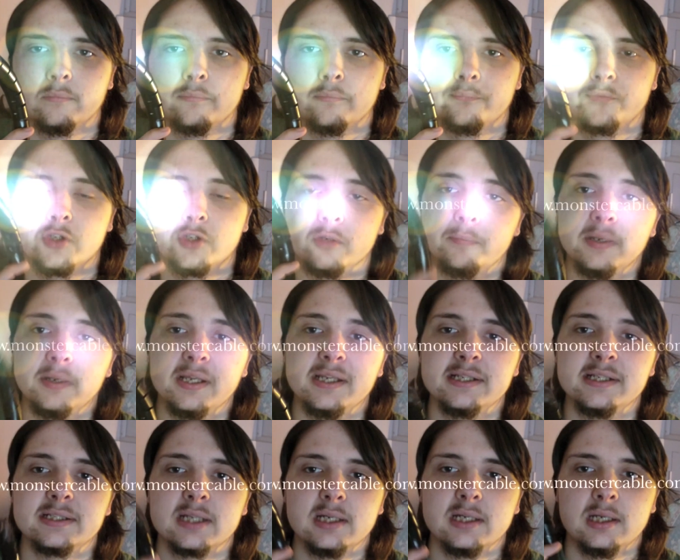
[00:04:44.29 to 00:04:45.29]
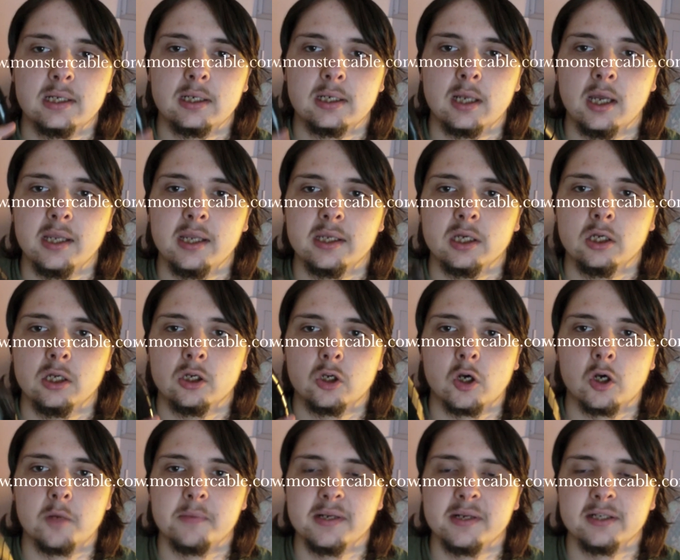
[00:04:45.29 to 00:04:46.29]
So please like,
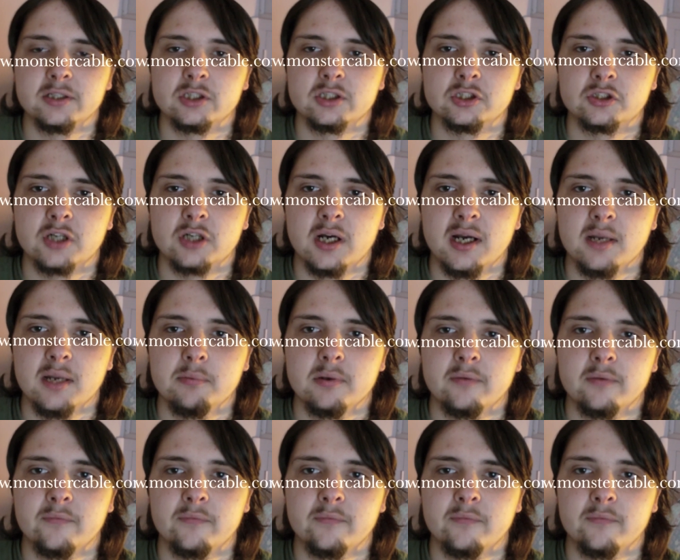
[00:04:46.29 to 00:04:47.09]
comment and subscribe.